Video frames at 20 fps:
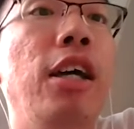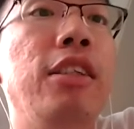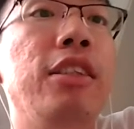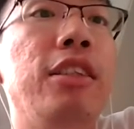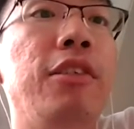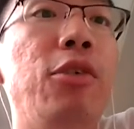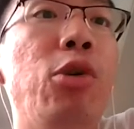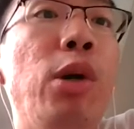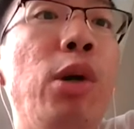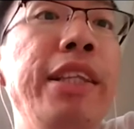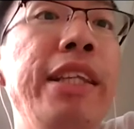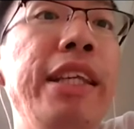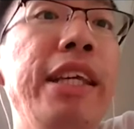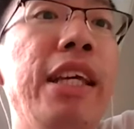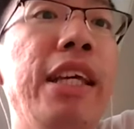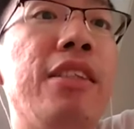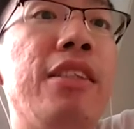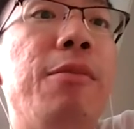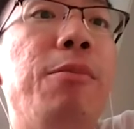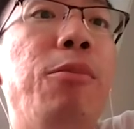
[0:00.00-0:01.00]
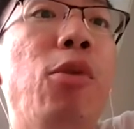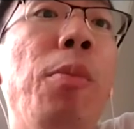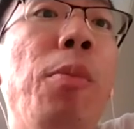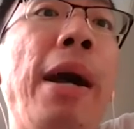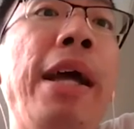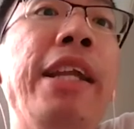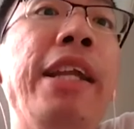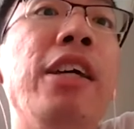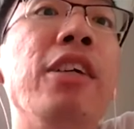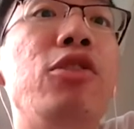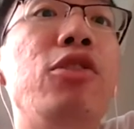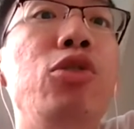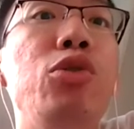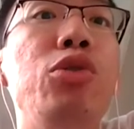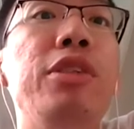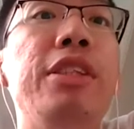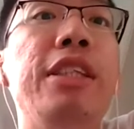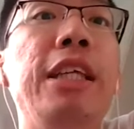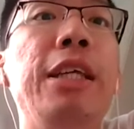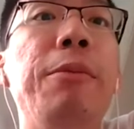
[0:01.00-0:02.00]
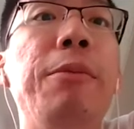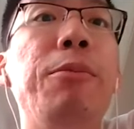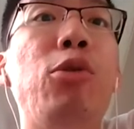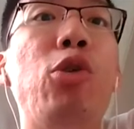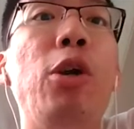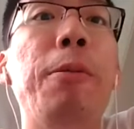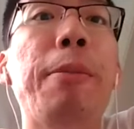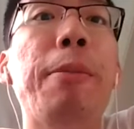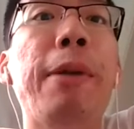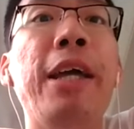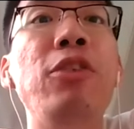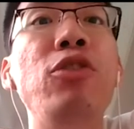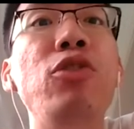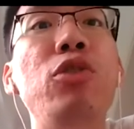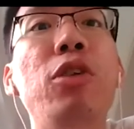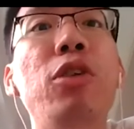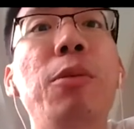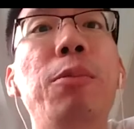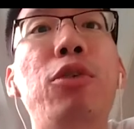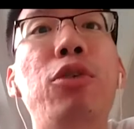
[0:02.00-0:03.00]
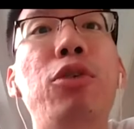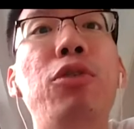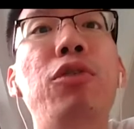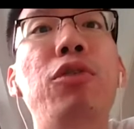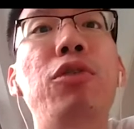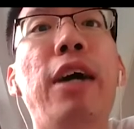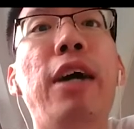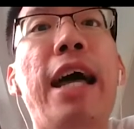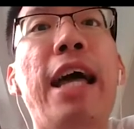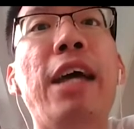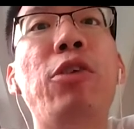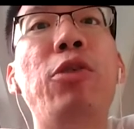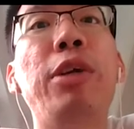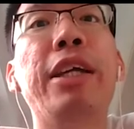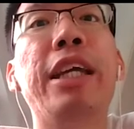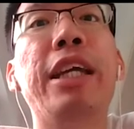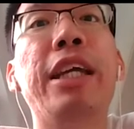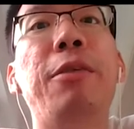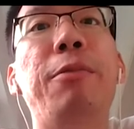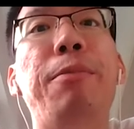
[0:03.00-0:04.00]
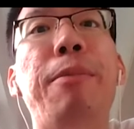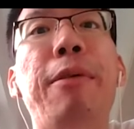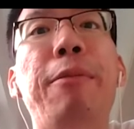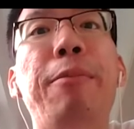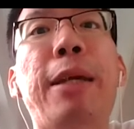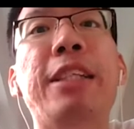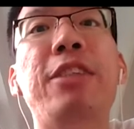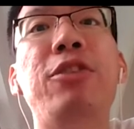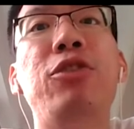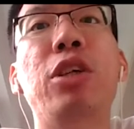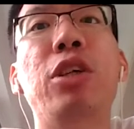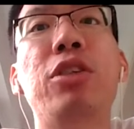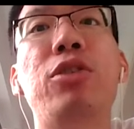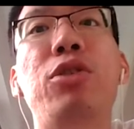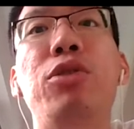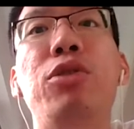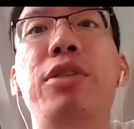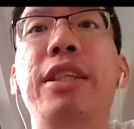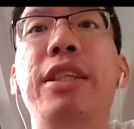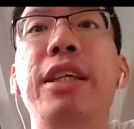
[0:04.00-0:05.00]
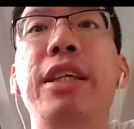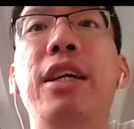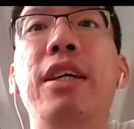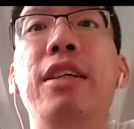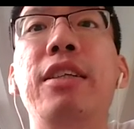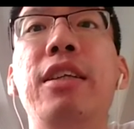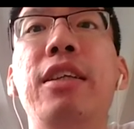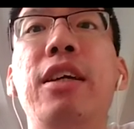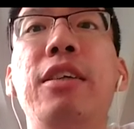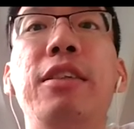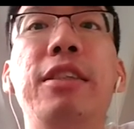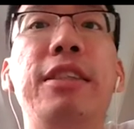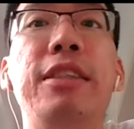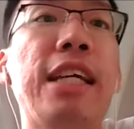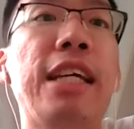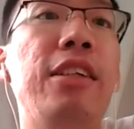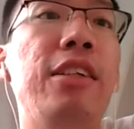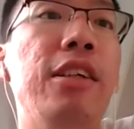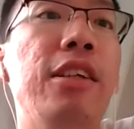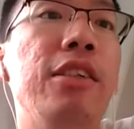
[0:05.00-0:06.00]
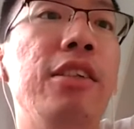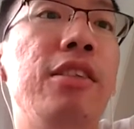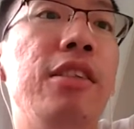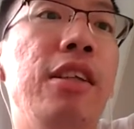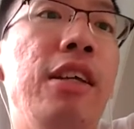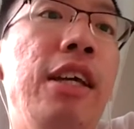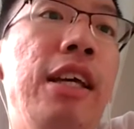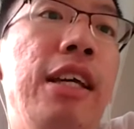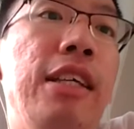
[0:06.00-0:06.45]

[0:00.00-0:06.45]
So one is more miners using pre-bench proof aggregate messages to share sectors.